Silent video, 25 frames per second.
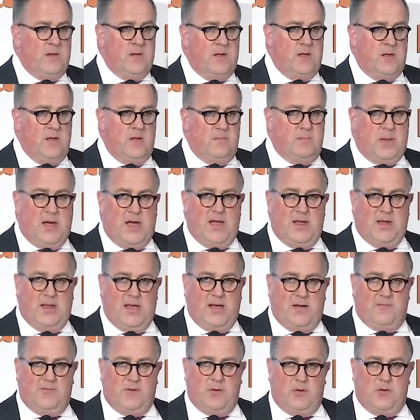paid
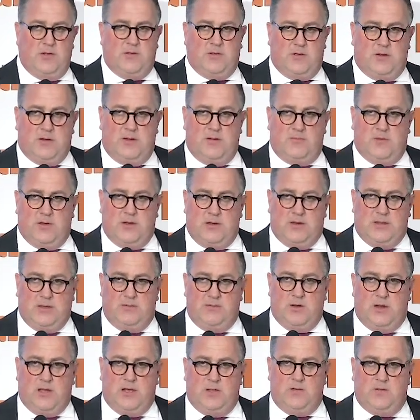out very significant
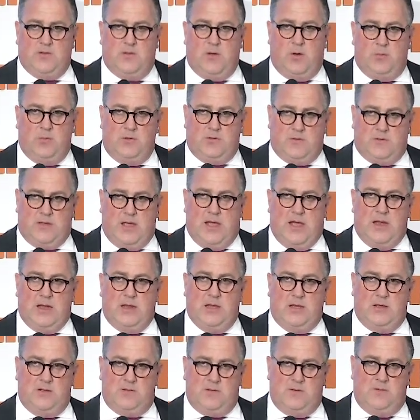dividends, notwithstanding,
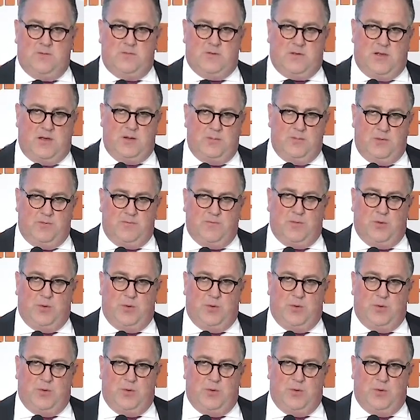as you've seen before, the